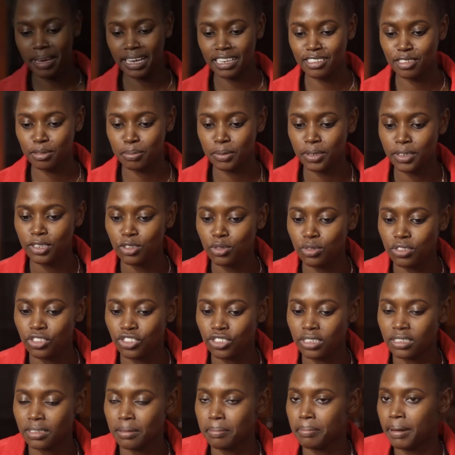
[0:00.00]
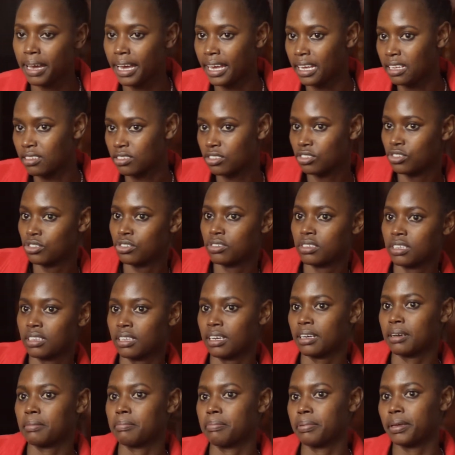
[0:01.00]
experience with gender bias during the
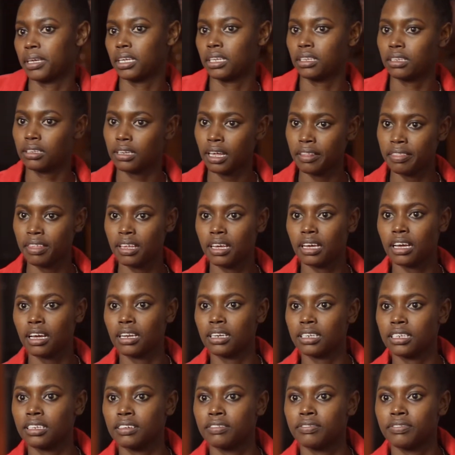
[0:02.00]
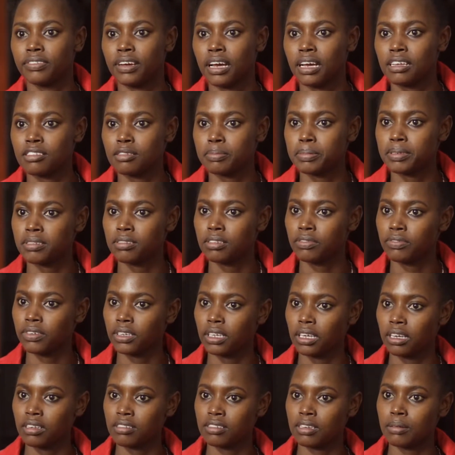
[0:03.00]
campaign, I think I'll give a specific
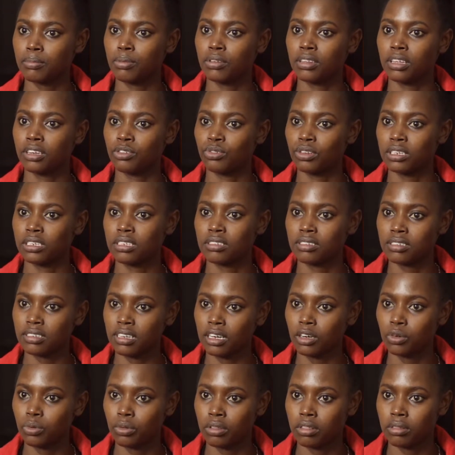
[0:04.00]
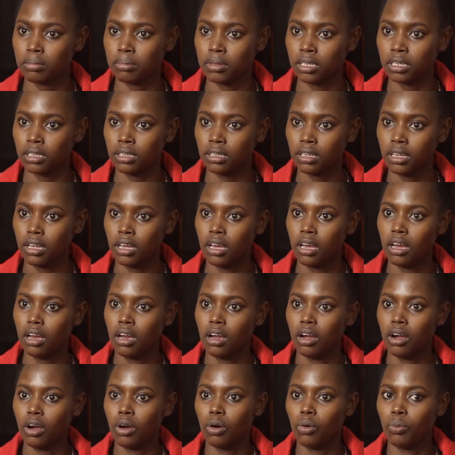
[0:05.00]
example that really stuck with me.
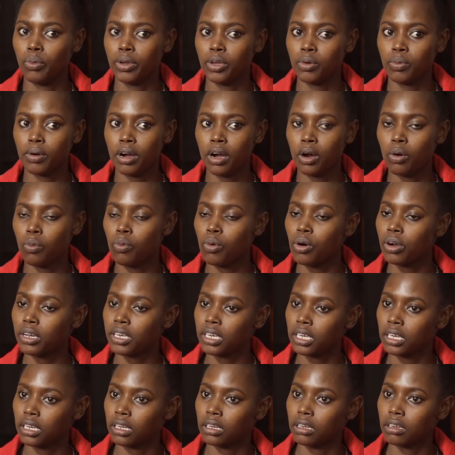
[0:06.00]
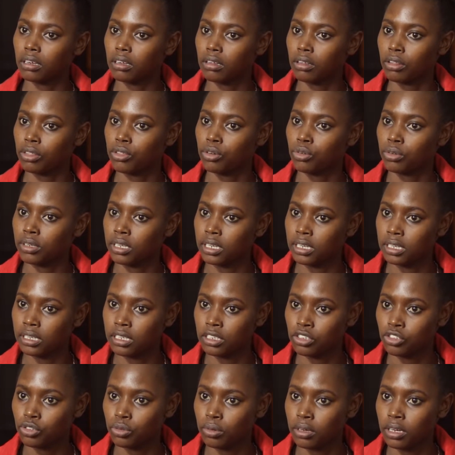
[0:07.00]
We were walking through
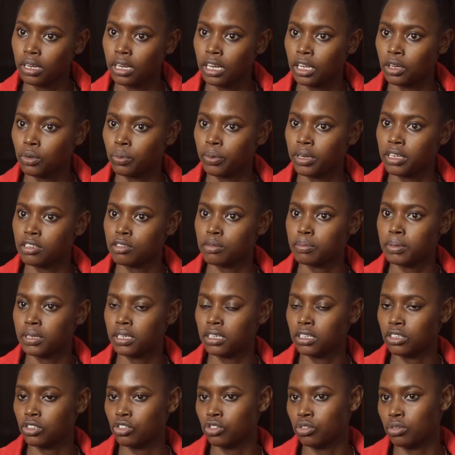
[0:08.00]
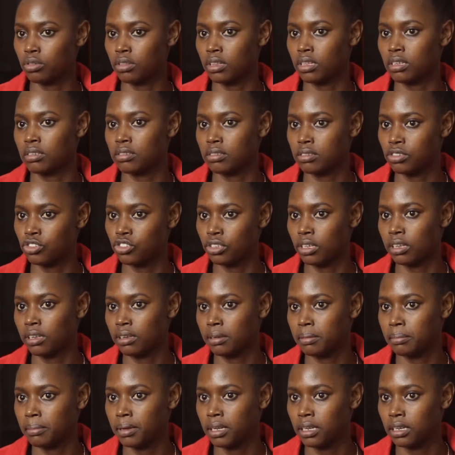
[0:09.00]
Kileleshwa and we were speaking to this
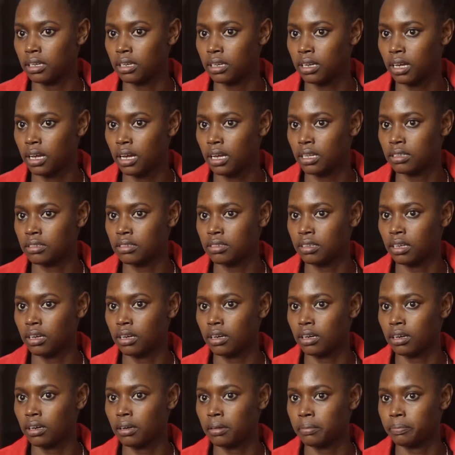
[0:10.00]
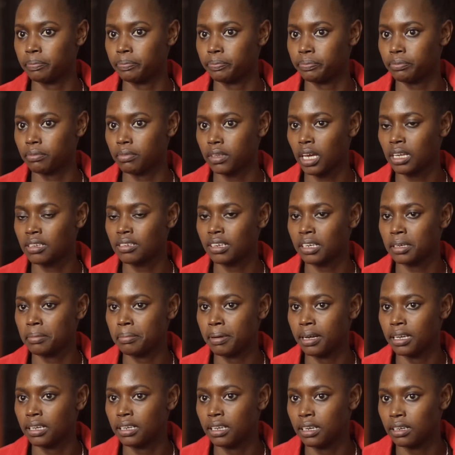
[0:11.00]
gentleman at a
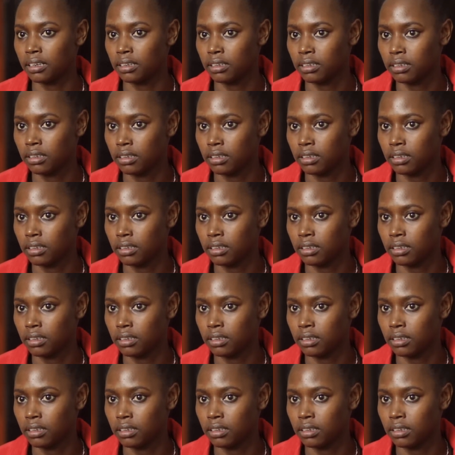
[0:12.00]
kibanda,